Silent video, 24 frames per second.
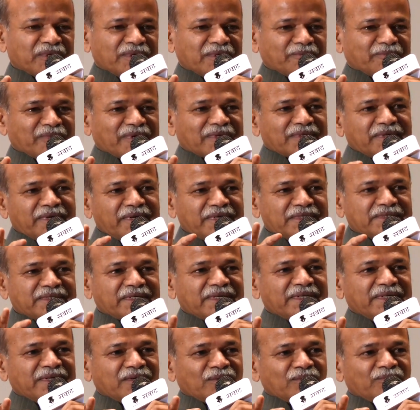In fact,
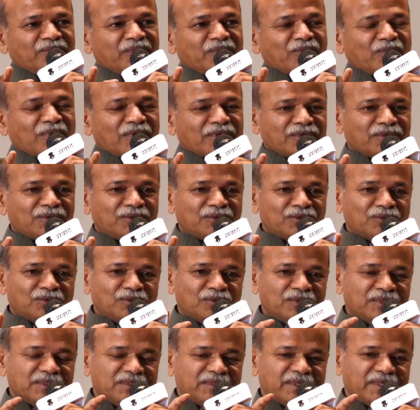initially, you know, we wanted to
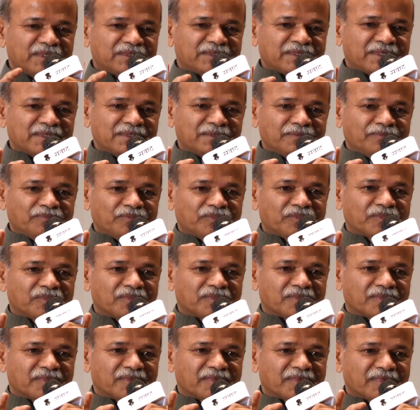do this research
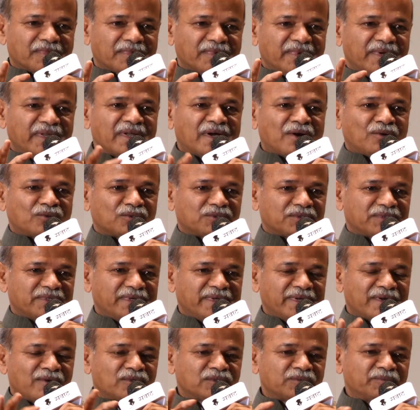in-house.
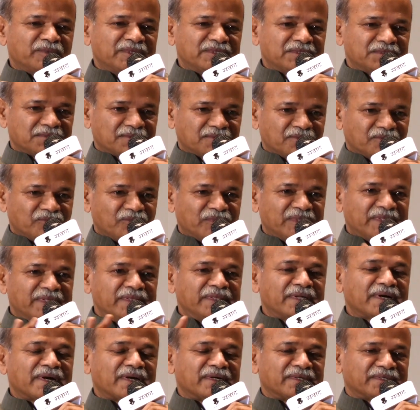In-house means within
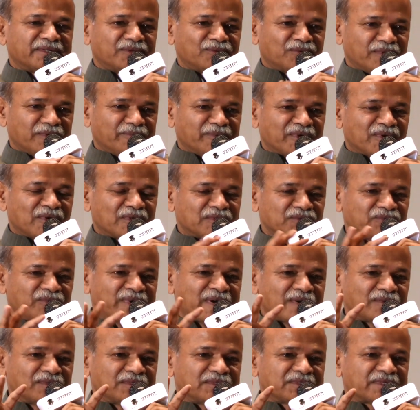the country only, because we
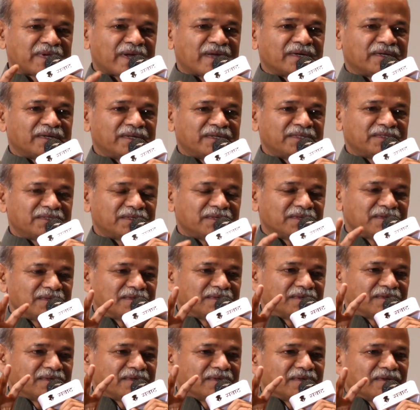have the scientist,
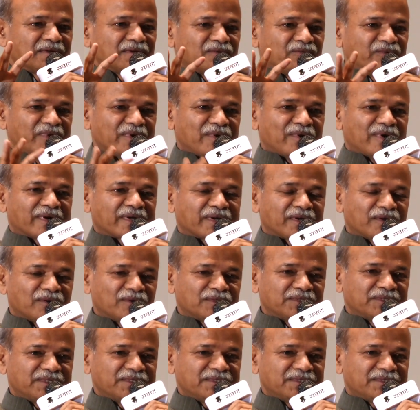we have
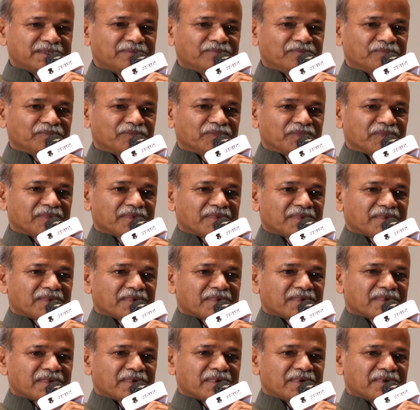archaeologist,
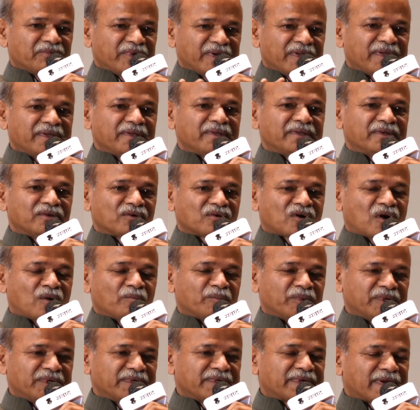very, you know,
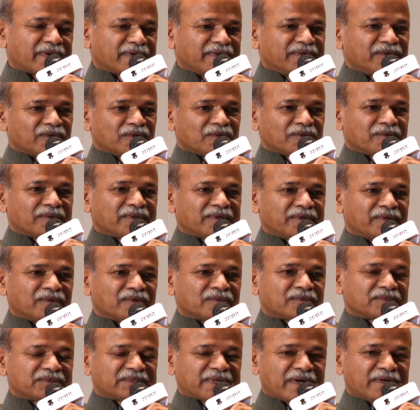competent, you
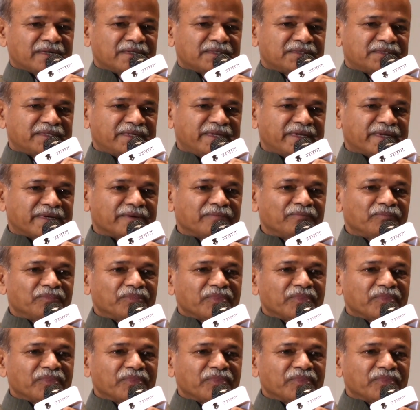know, scientist here.